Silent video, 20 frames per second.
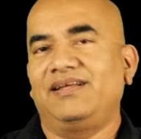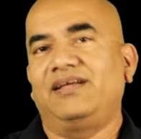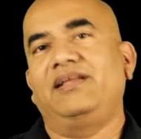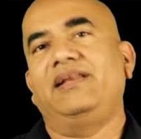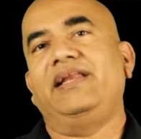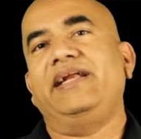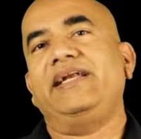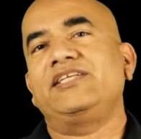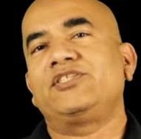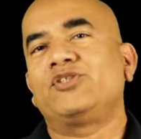
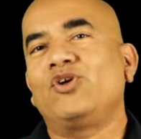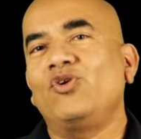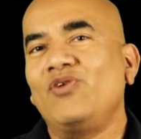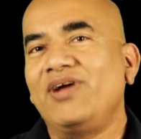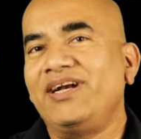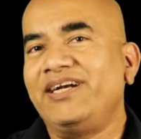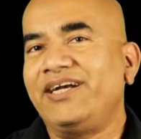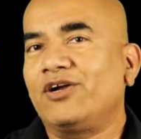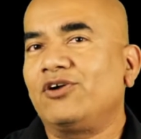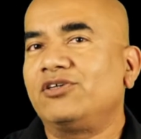Let us go
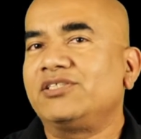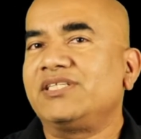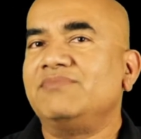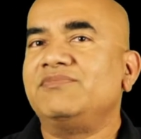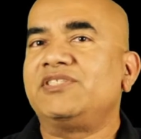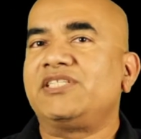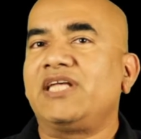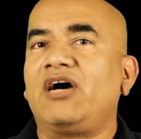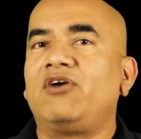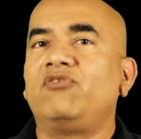and record some
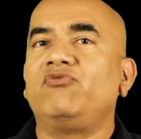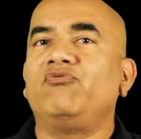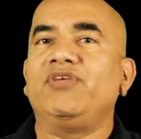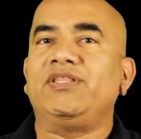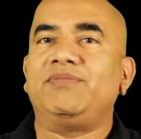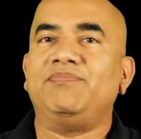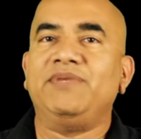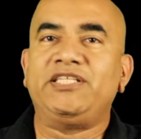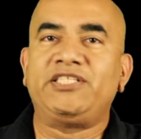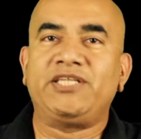sound
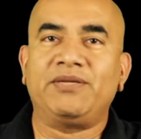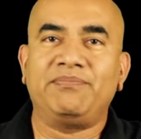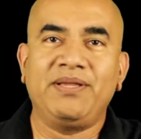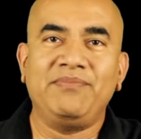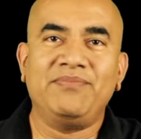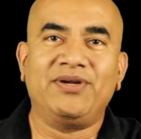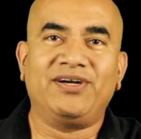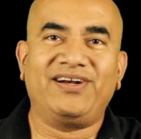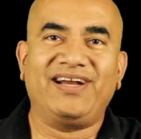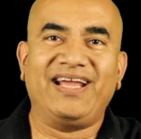with Mitra
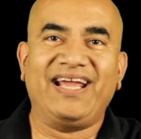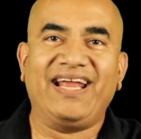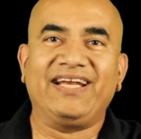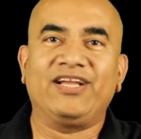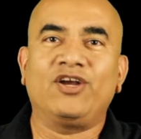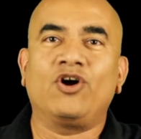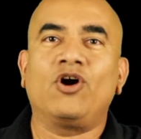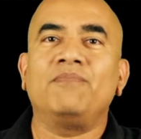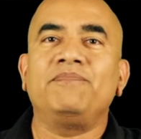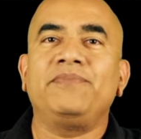Beamer and
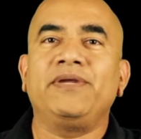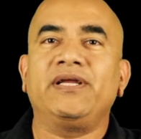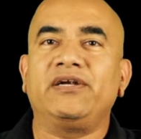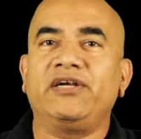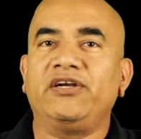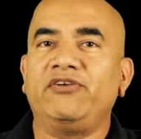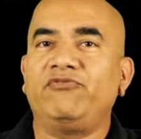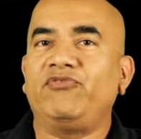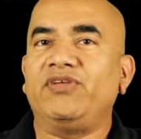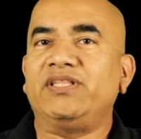compare
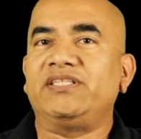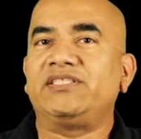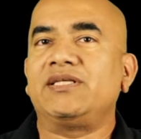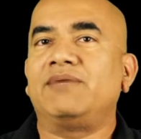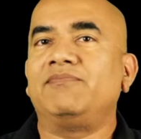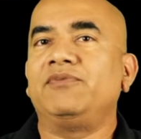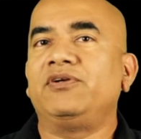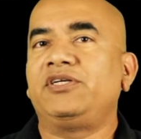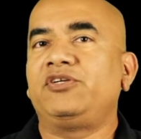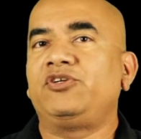it with
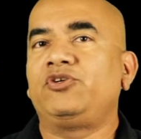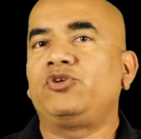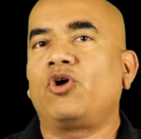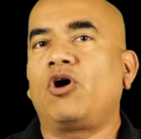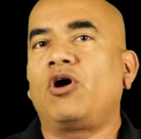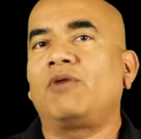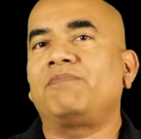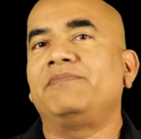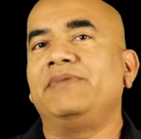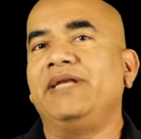some
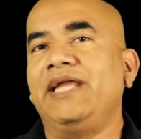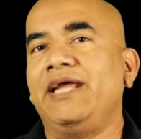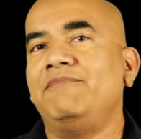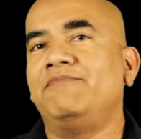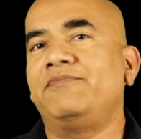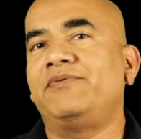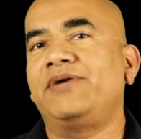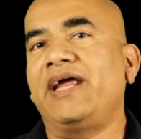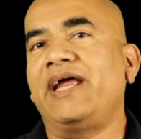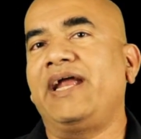top name
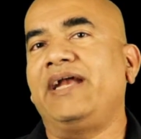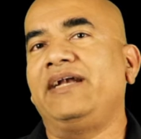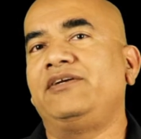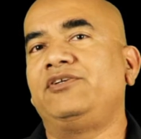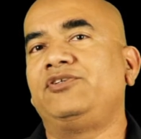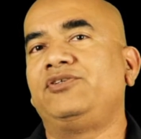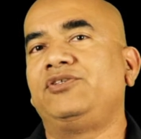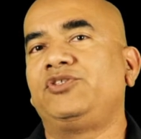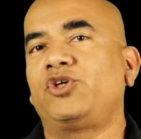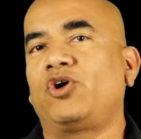brand
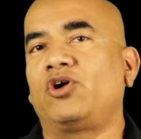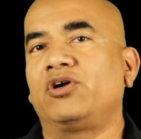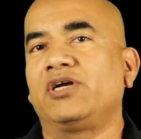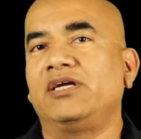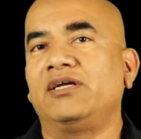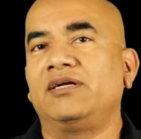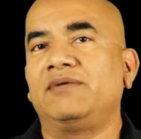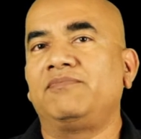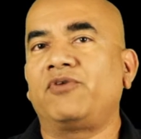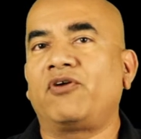
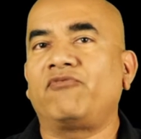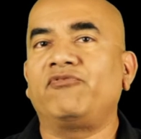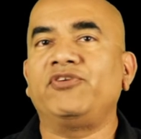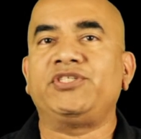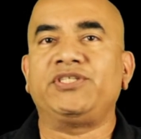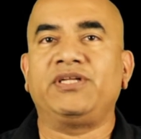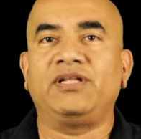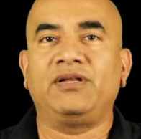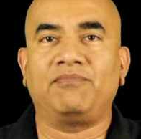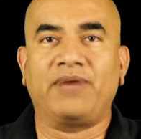shotgun
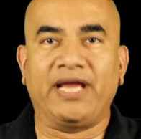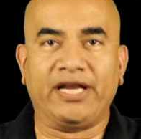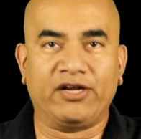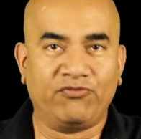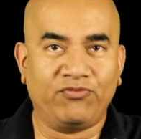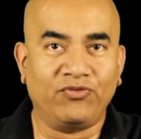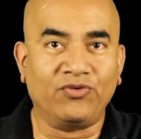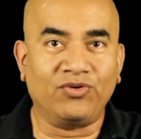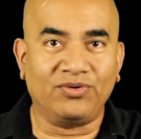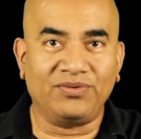professional
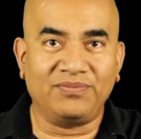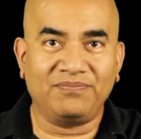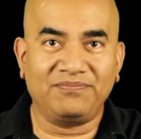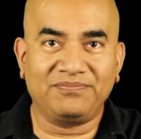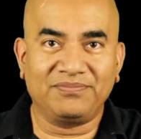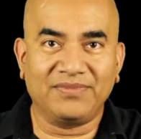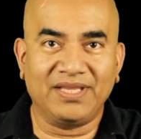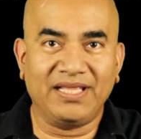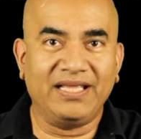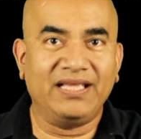microphone.
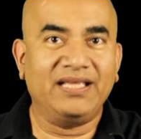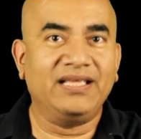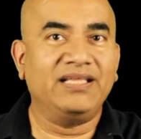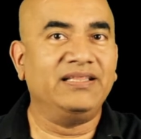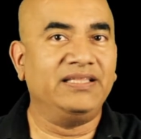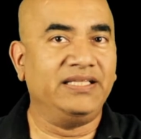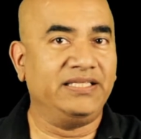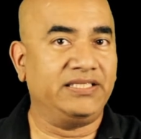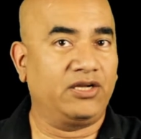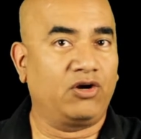
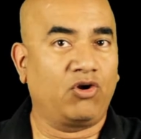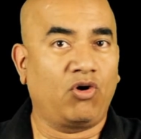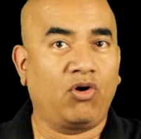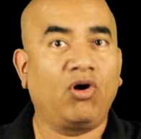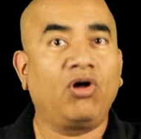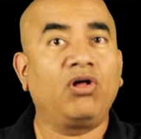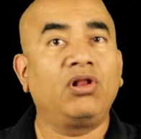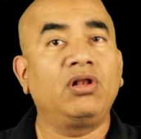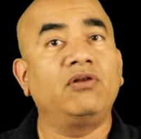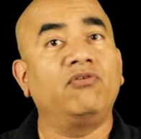These are
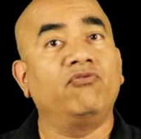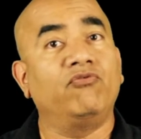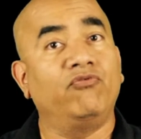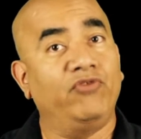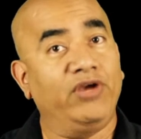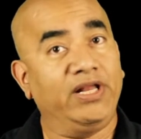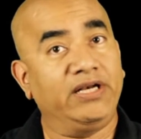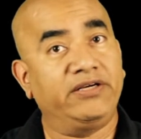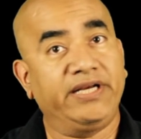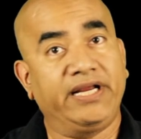all
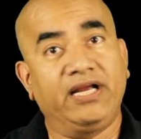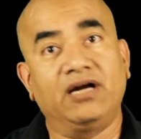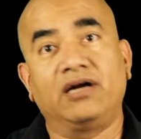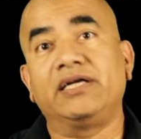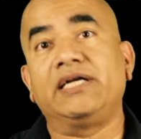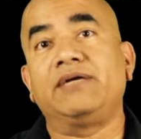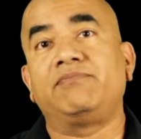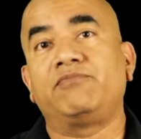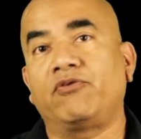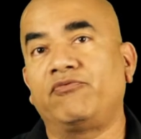well
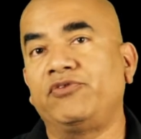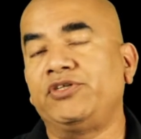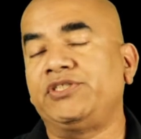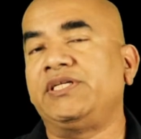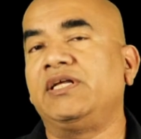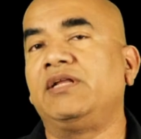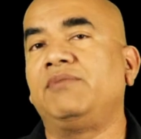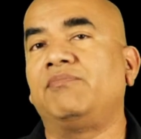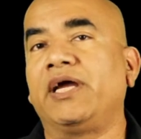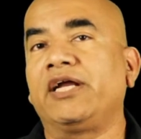regarded
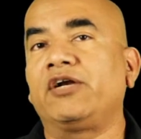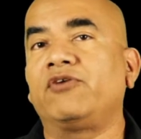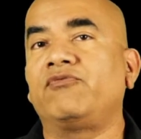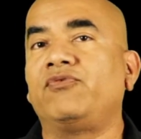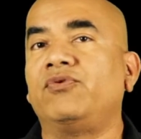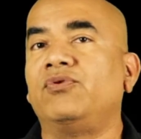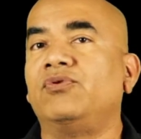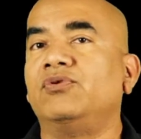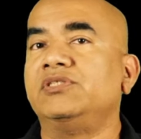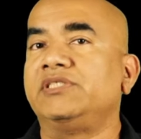professional
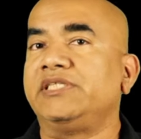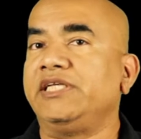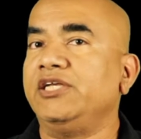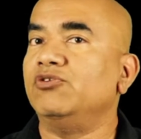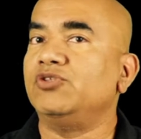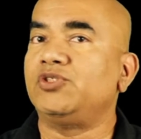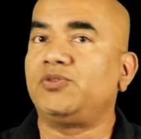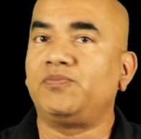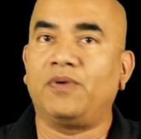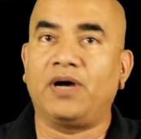microphones
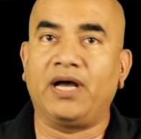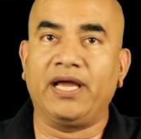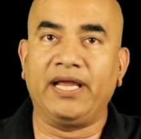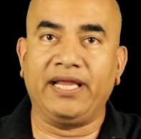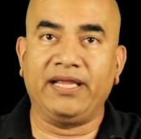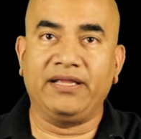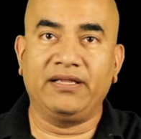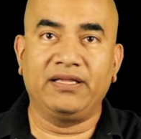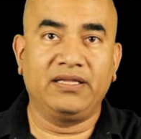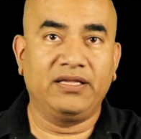used
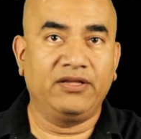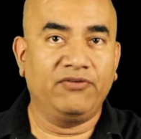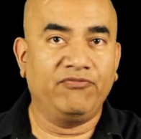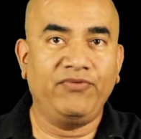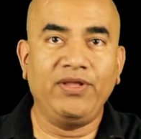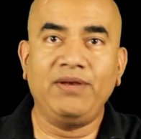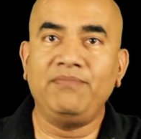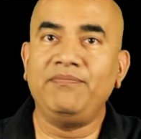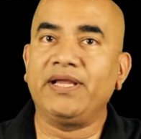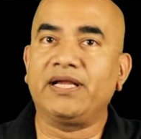by
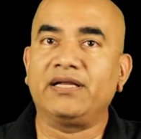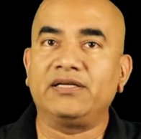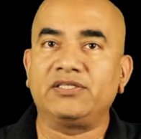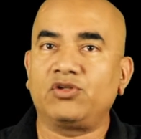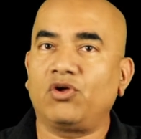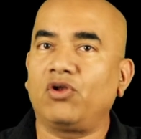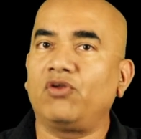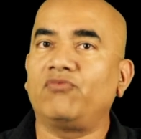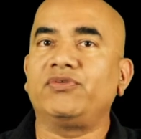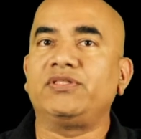filmmakers
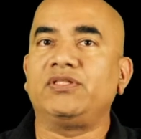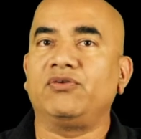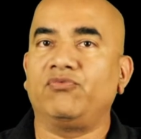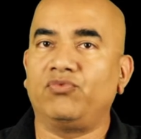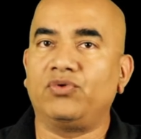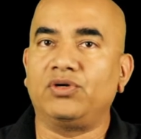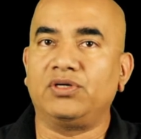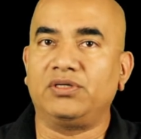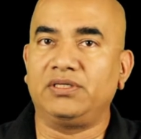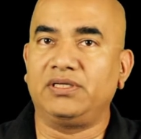all over the
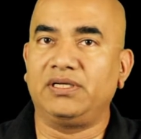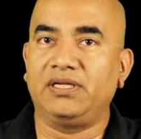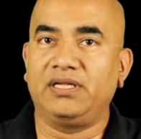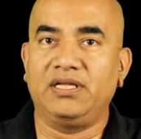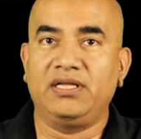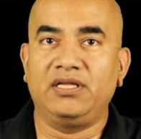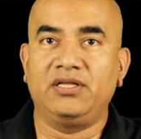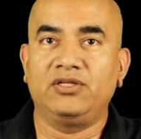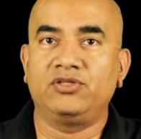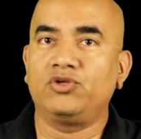world,
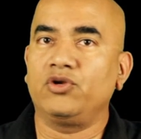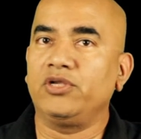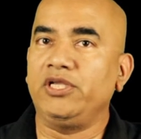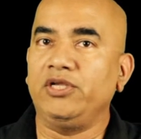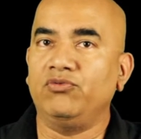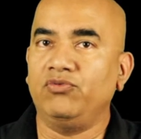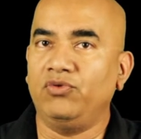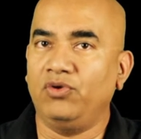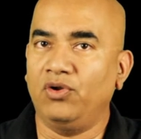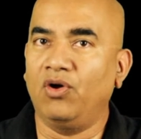so
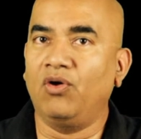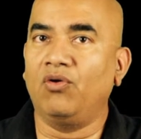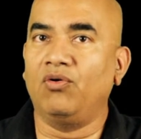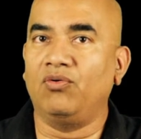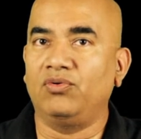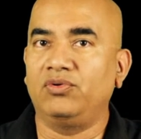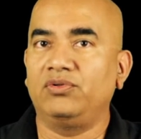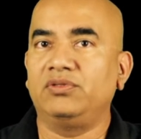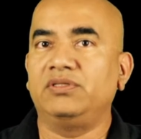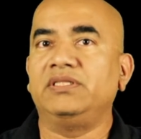you
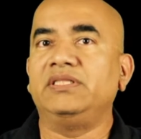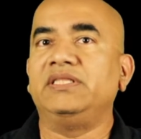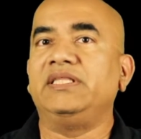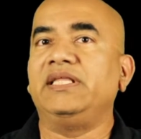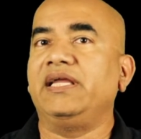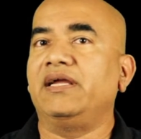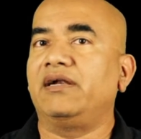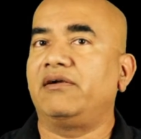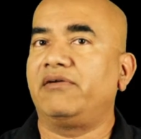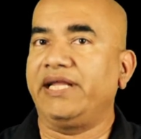know they
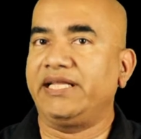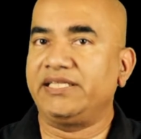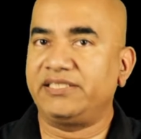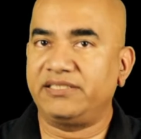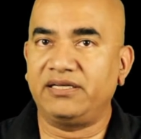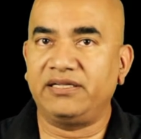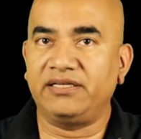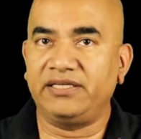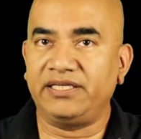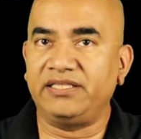are
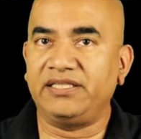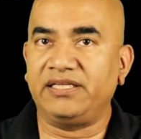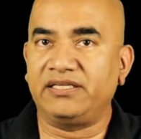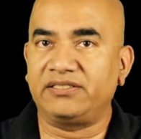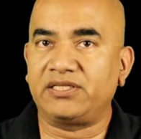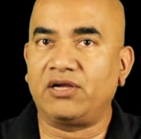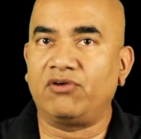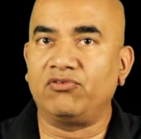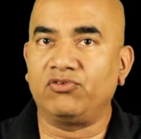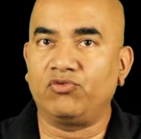excellent in their
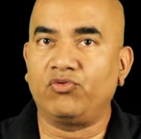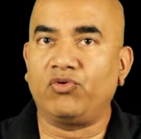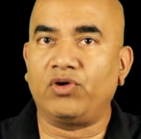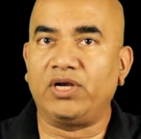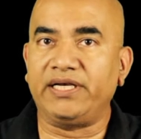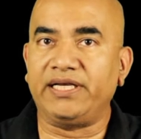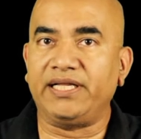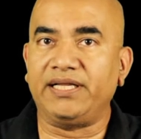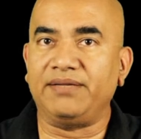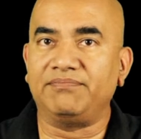sound
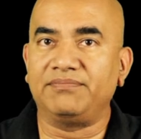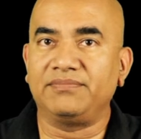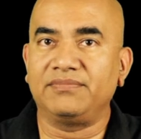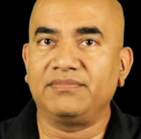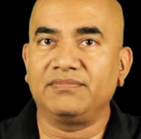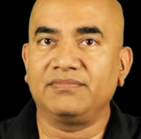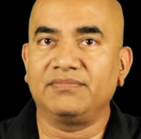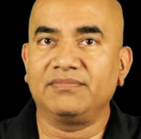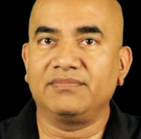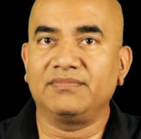quality.
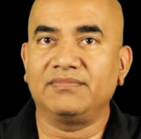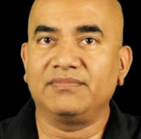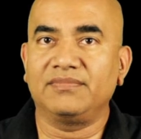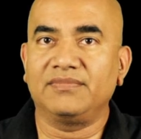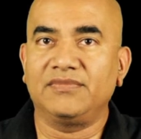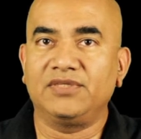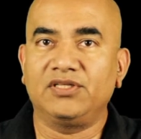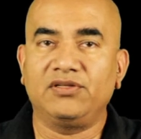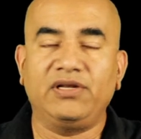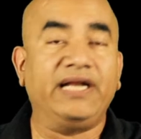
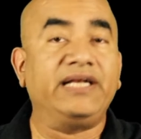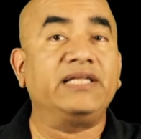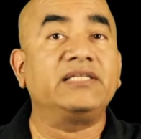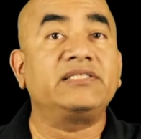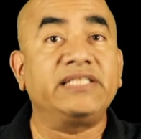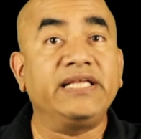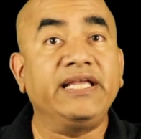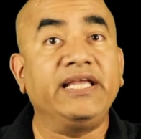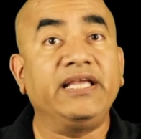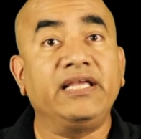So let us
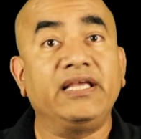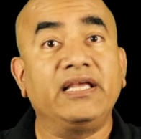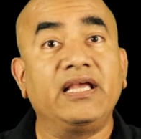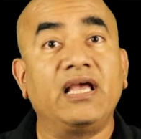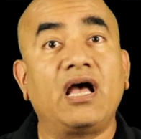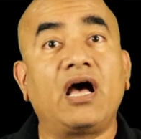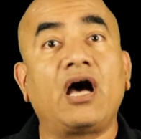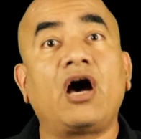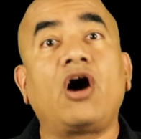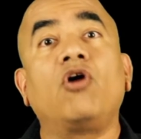see
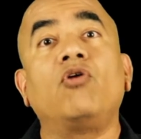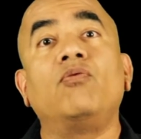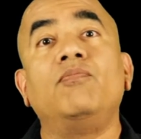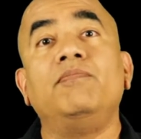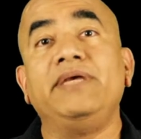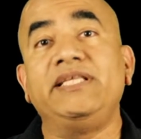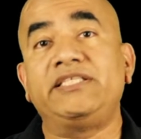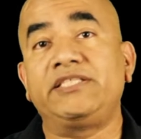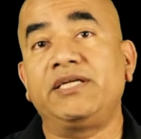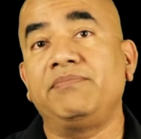how
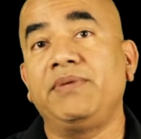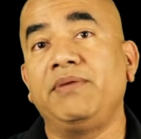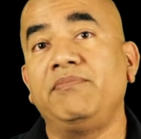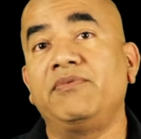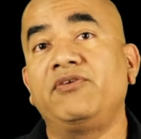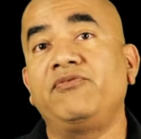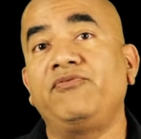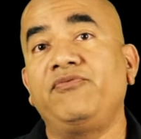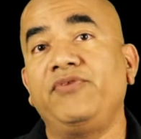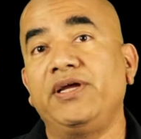Mitra Beamer
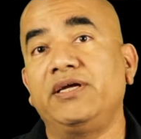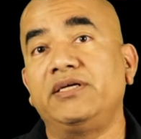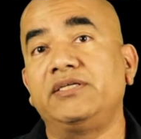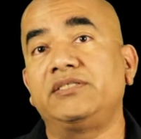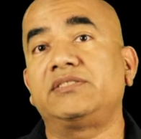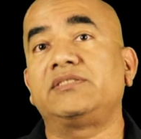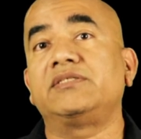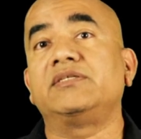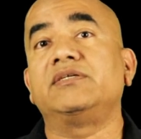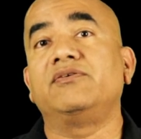
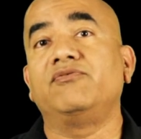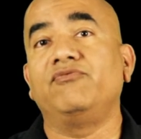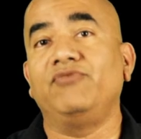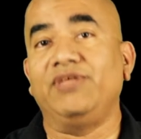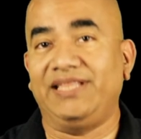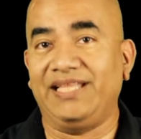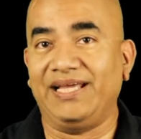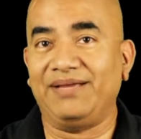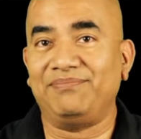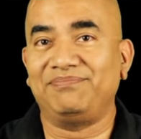fares
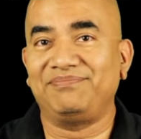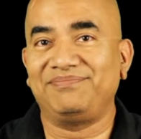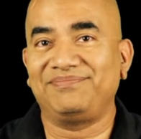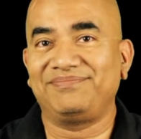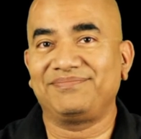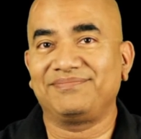against them.